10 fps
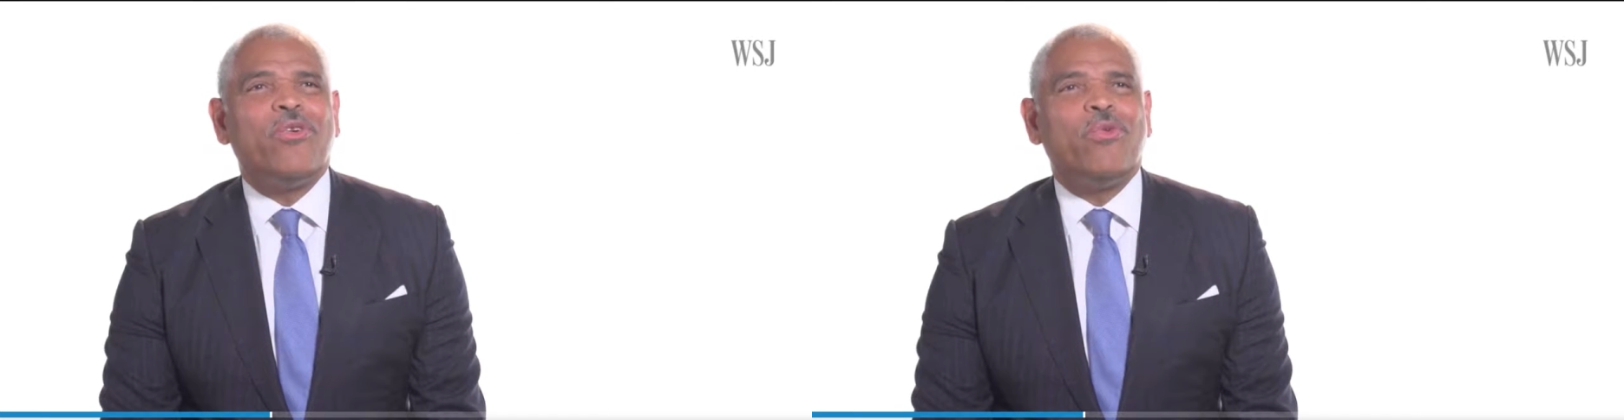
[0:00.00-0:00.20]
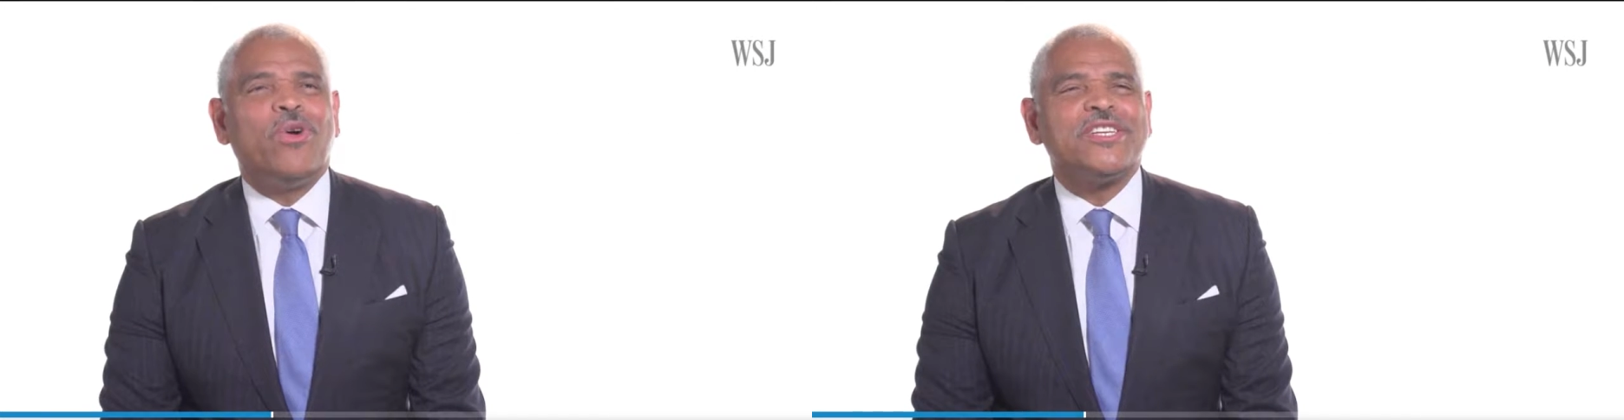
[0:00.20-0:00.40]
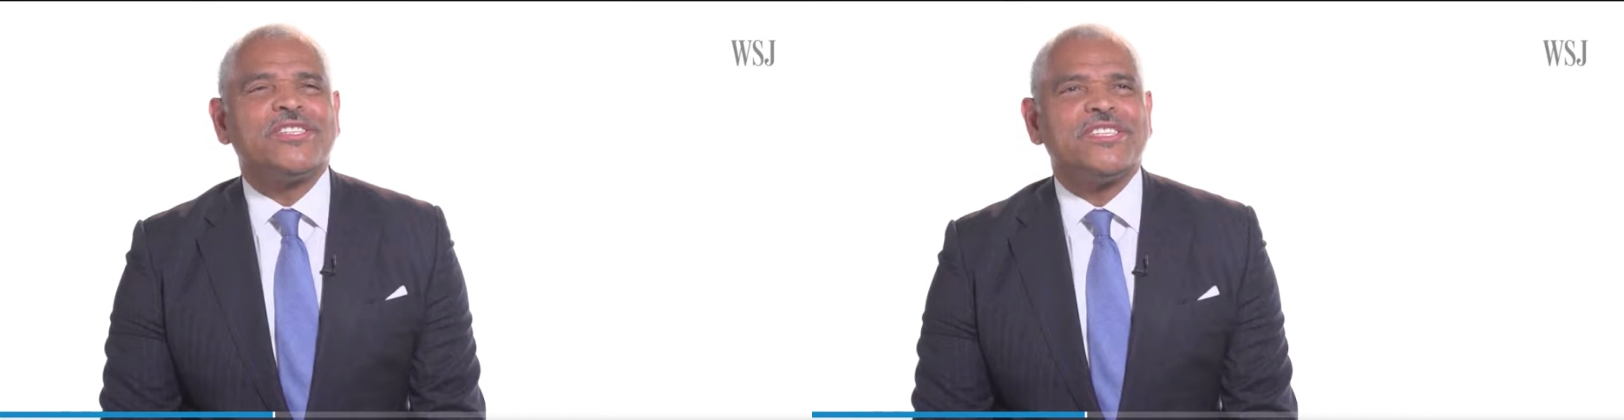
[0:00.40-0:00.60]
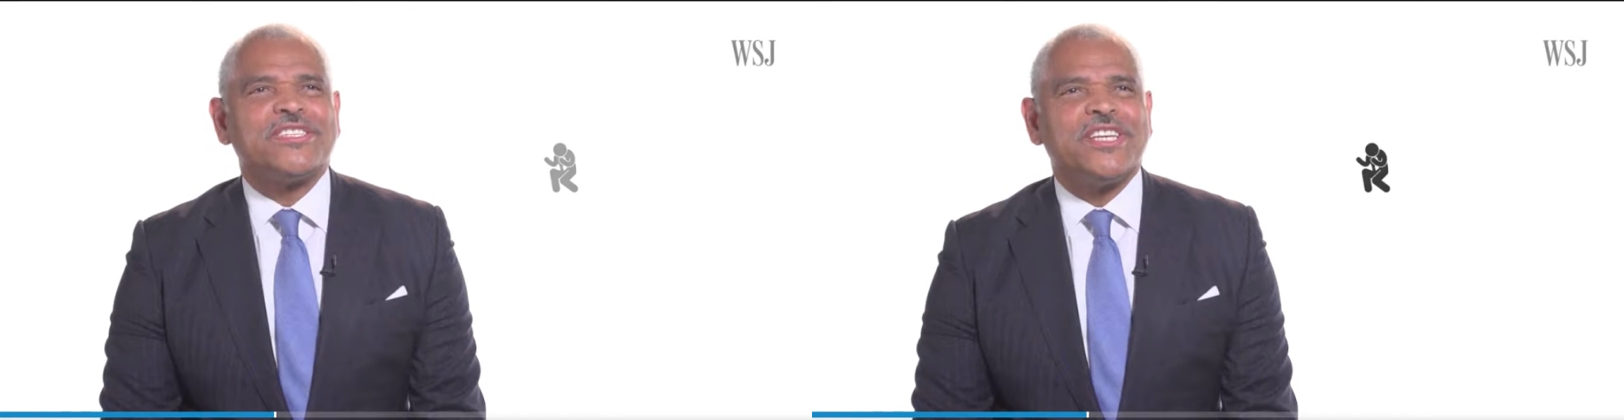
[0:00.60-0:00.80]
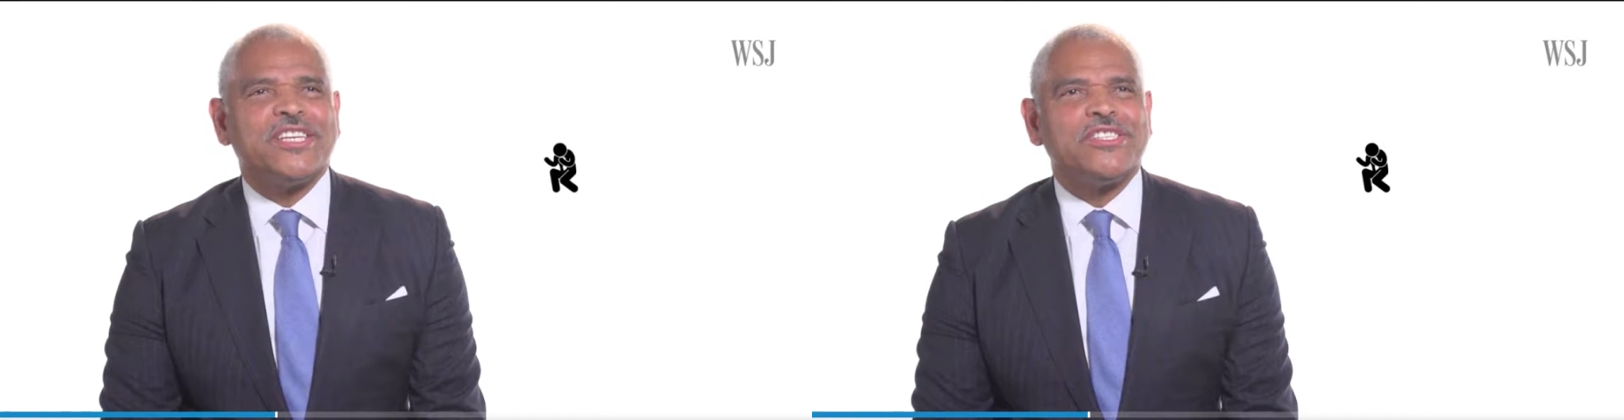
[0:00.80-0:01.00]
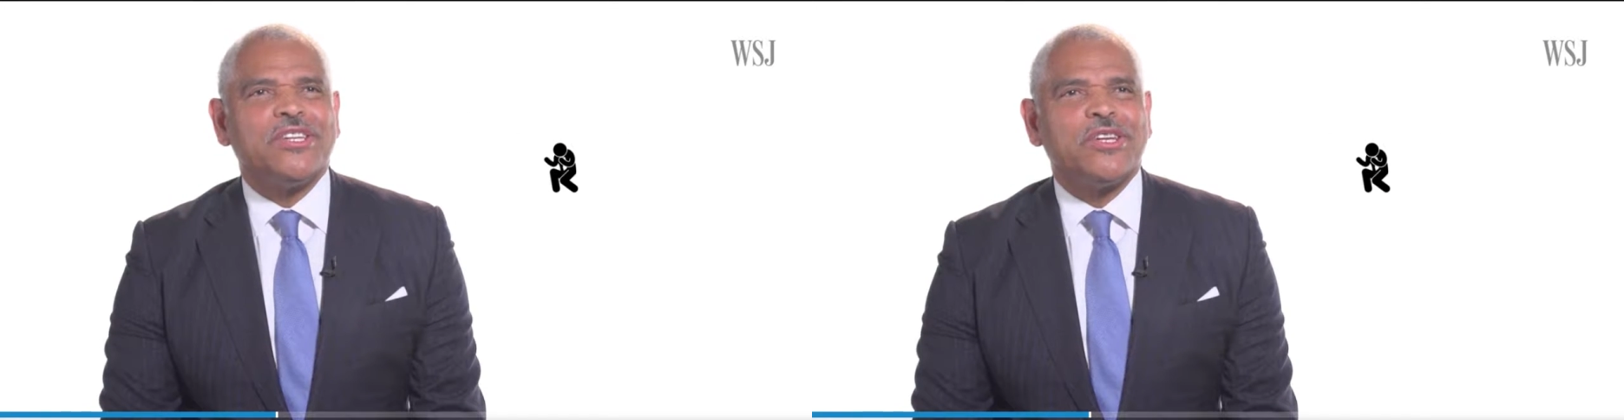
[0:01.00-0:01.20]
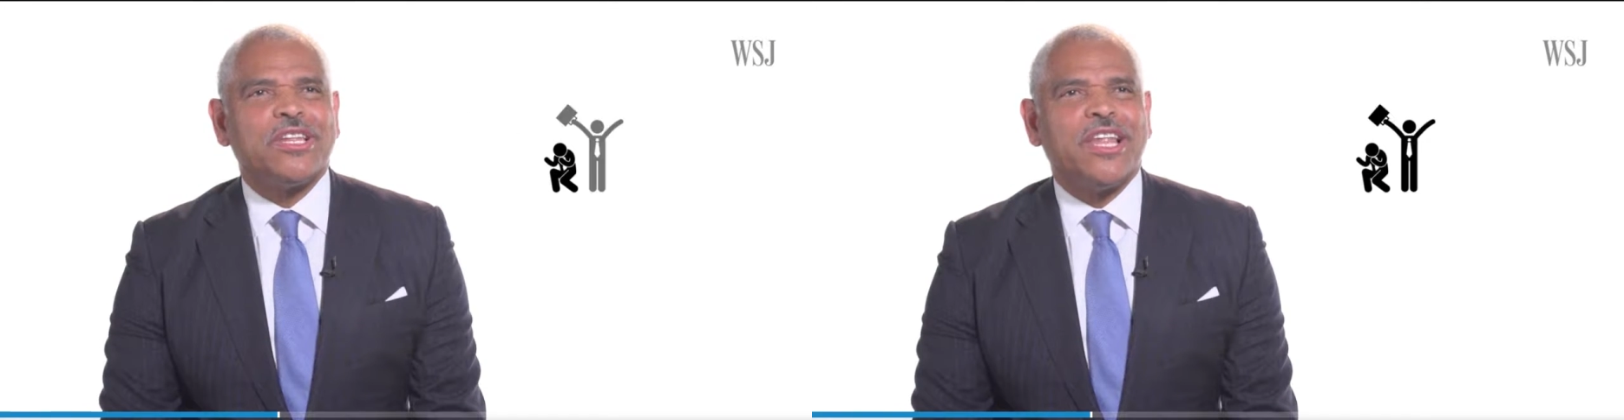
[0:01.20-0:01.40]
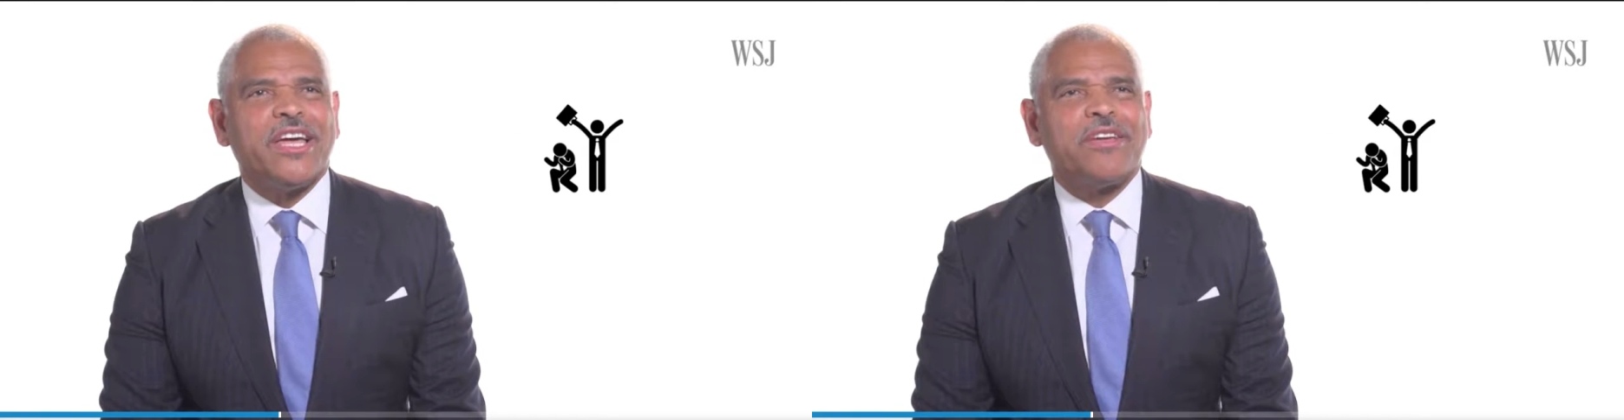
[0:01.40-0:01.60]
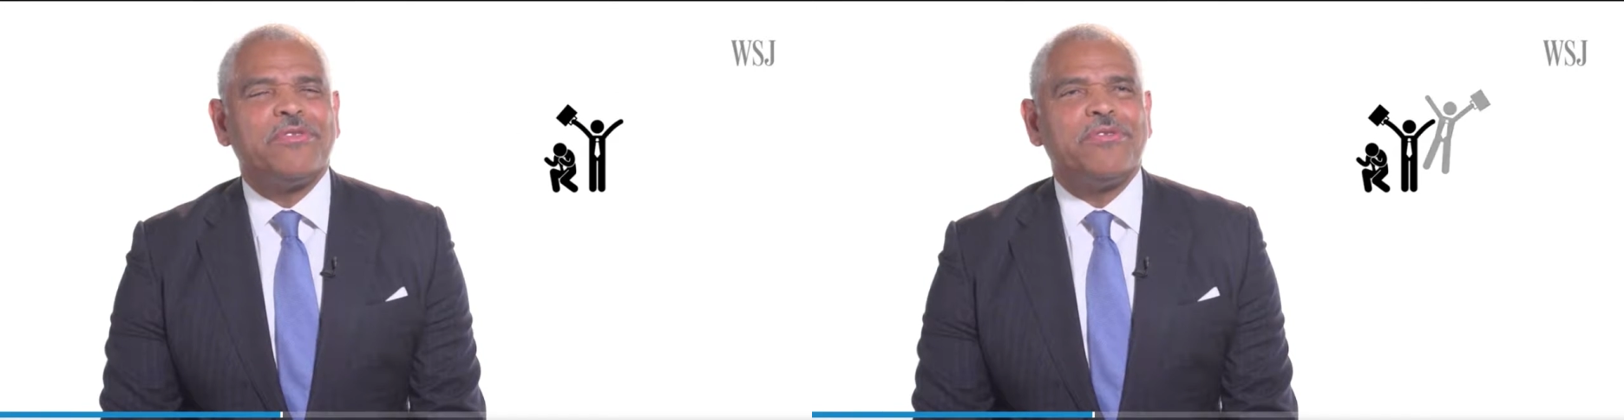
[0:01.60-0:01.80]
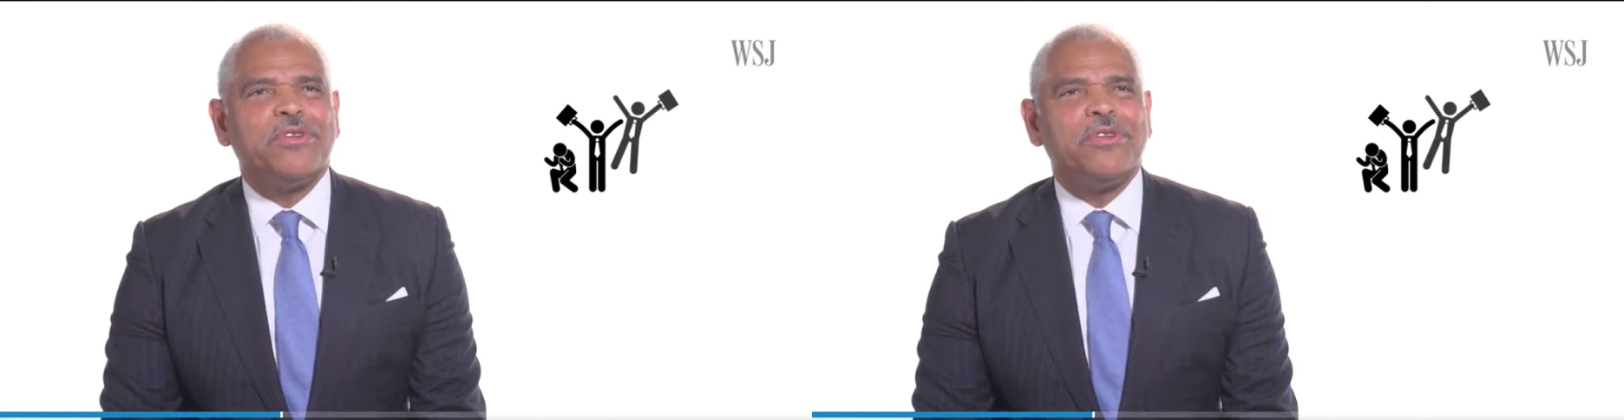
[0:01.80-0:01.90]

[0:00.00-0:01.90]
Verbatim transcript: What does success look like